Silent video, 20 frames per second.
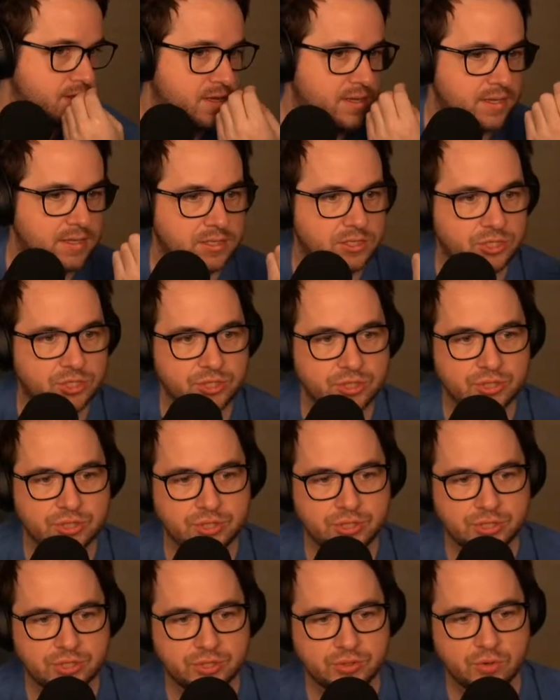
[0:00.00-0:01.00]

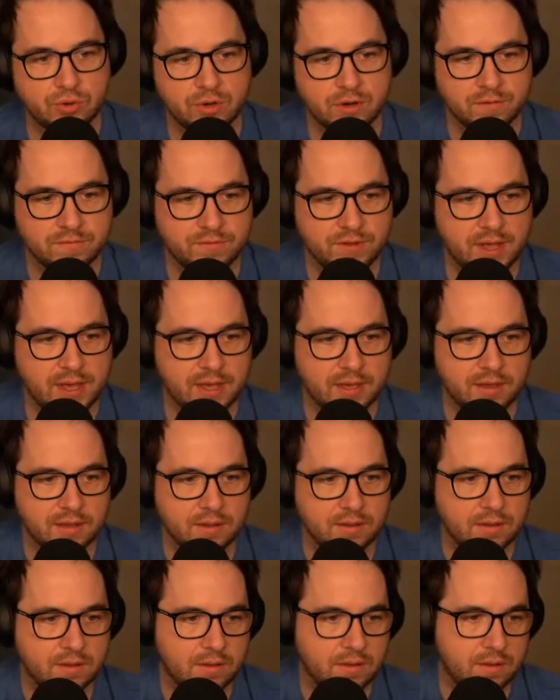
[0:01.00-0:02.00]
sort of like
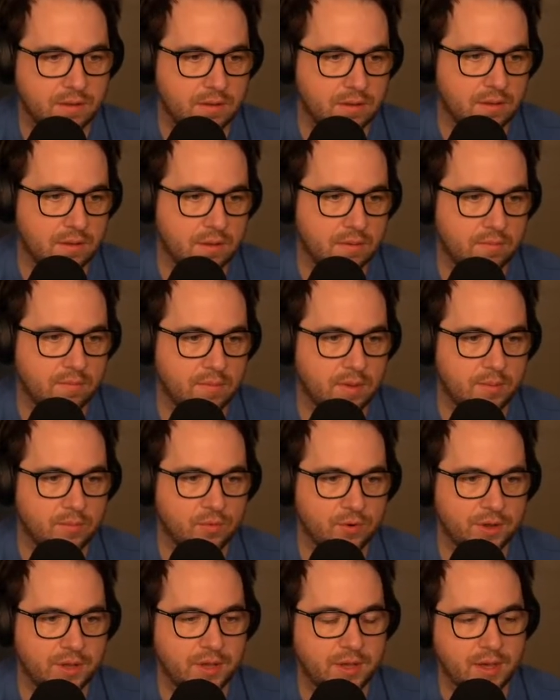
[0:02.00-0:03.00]

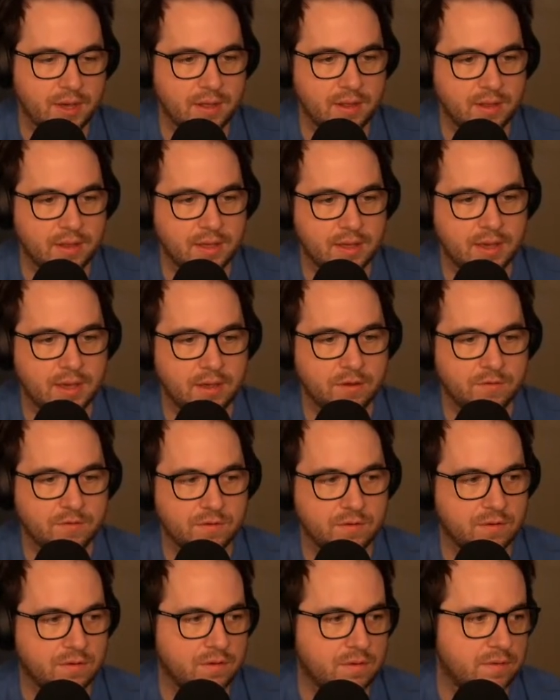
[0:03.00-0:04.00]
memory
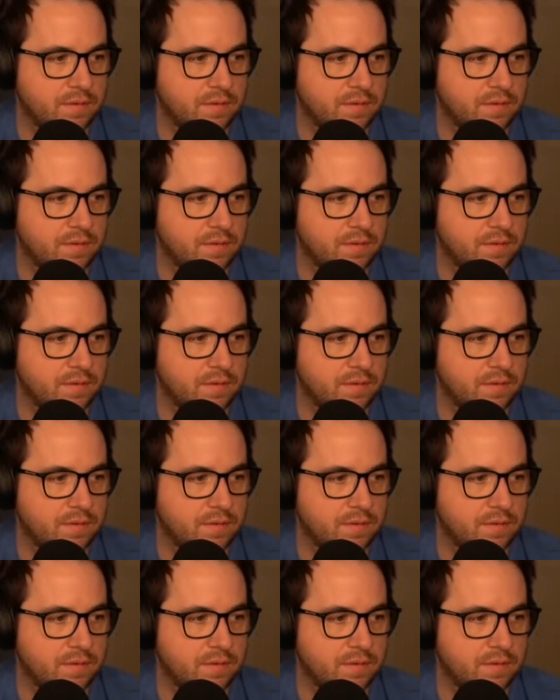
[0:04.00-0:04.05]
allocation